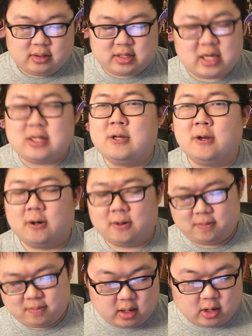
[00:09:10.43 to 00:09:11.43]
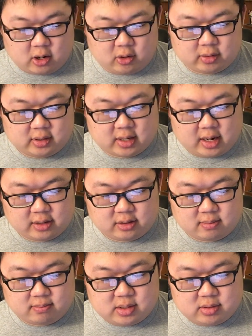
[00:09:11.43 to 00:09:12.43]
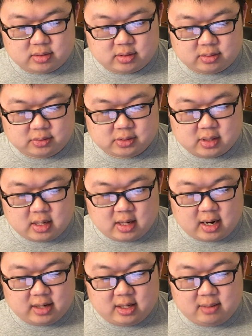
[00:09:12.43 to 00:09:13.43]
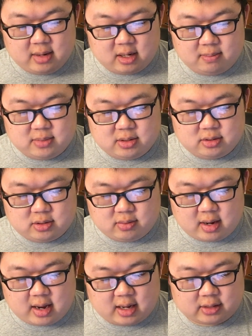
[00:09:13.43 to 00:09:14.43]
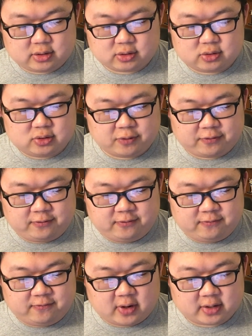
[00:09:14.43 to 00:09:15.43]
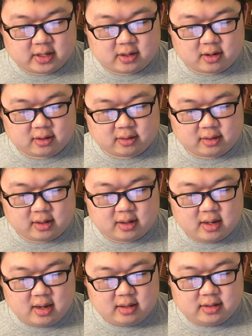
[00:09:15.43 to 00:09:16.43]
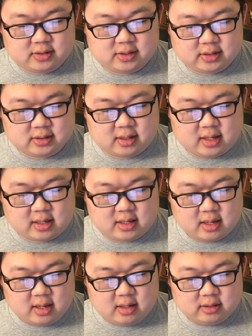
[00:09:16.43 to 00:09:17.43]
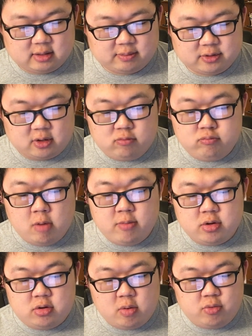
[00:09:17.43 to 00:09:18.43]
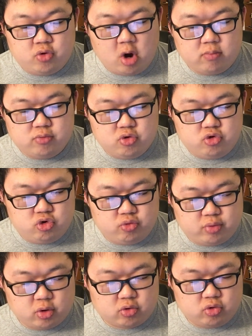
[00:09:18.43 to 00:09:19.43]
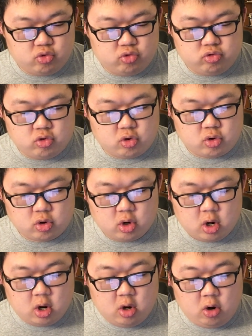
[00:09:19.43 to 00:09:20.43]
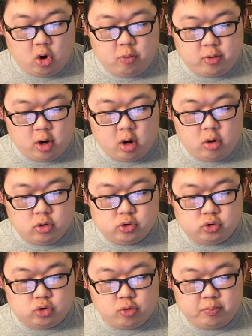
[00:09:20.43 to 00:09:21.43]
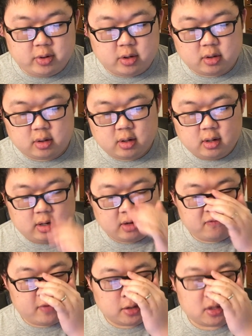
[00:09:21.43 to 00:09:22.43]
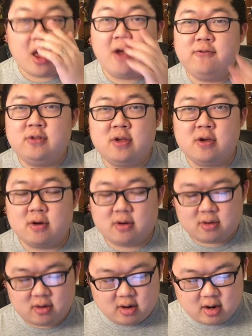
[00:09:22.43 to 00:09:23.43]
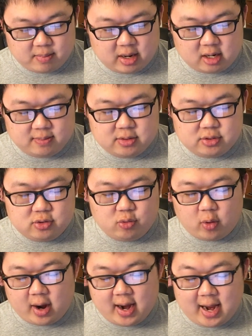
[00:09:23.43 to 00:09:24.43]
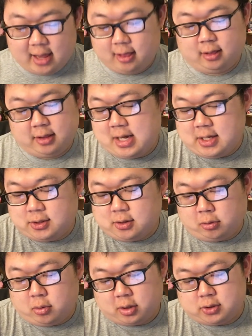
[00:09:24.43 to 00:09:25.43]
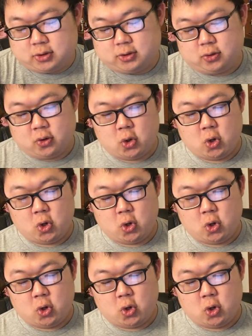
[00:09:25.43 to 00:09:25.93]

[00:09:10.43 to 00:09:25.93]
D tier. Oh god, the Mewtwo's. I think Mega Mewtwo X is so fucking ugly. This is like, someone's like, let me draw Mewtwo, but cooler. Oh, but it looks stupid. In fact, F tier. Mega Mewtwo Y at least looks